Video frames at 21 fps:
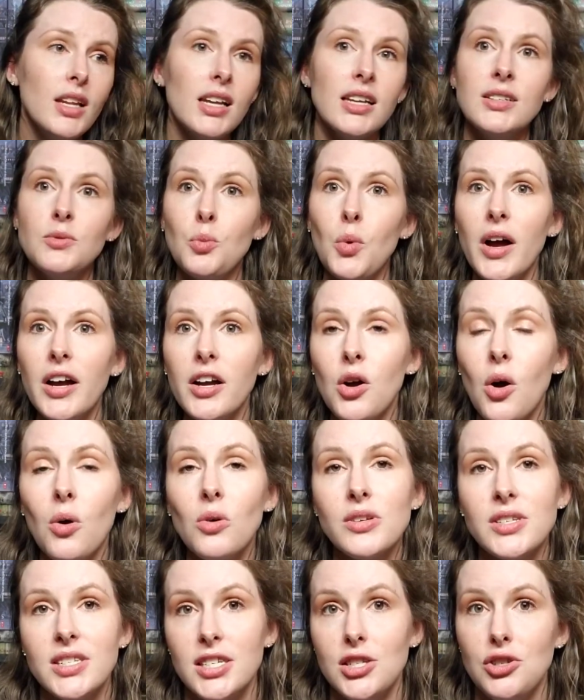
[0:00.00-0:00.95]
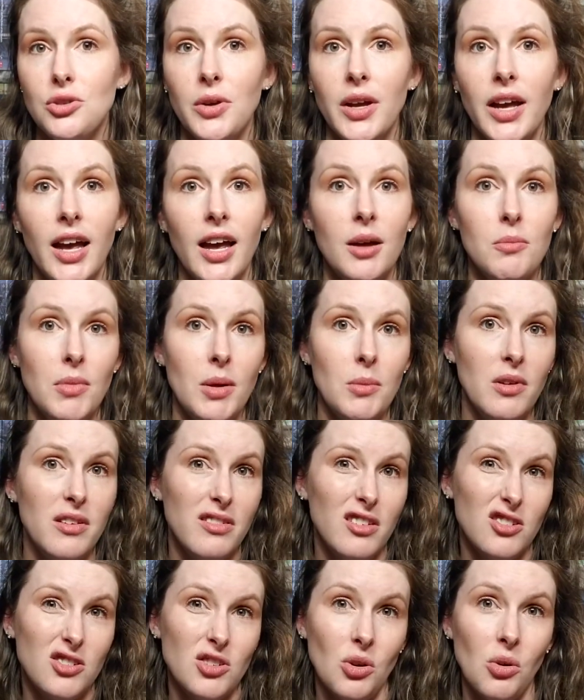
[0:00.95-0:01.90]
what goals did you hit? Maybe if
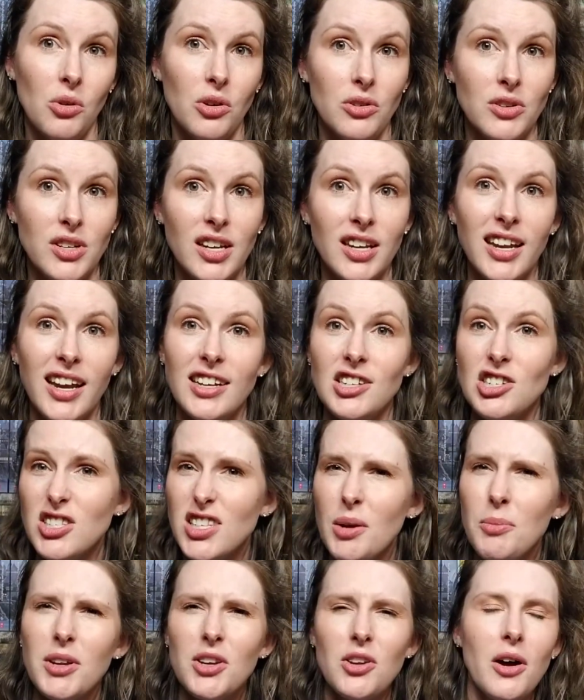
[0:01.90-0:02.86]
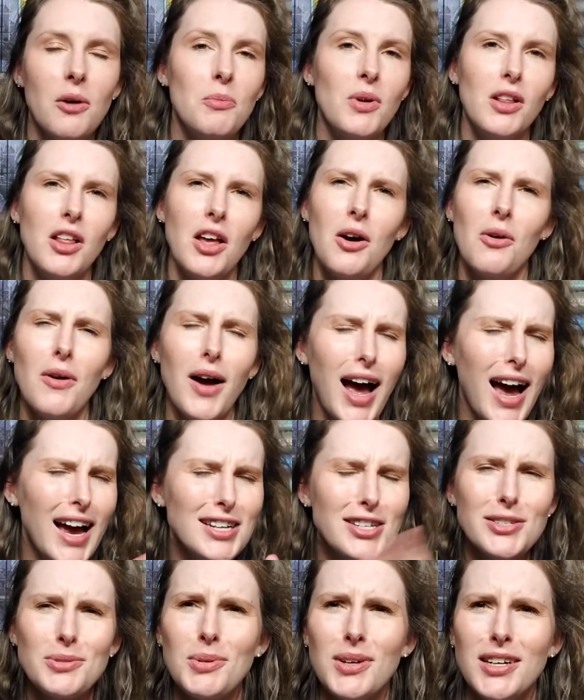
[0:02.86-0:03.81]
there's a goal you didn't hit, just let me down below. I
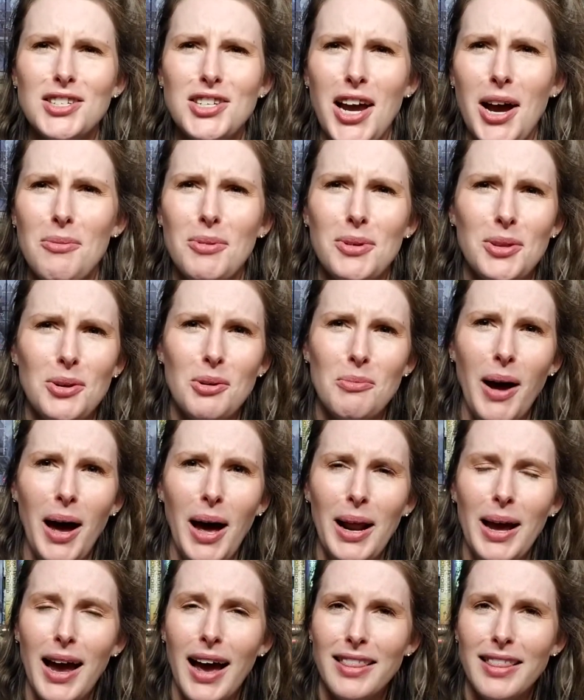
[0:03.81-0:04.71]
just want to chat with you about it.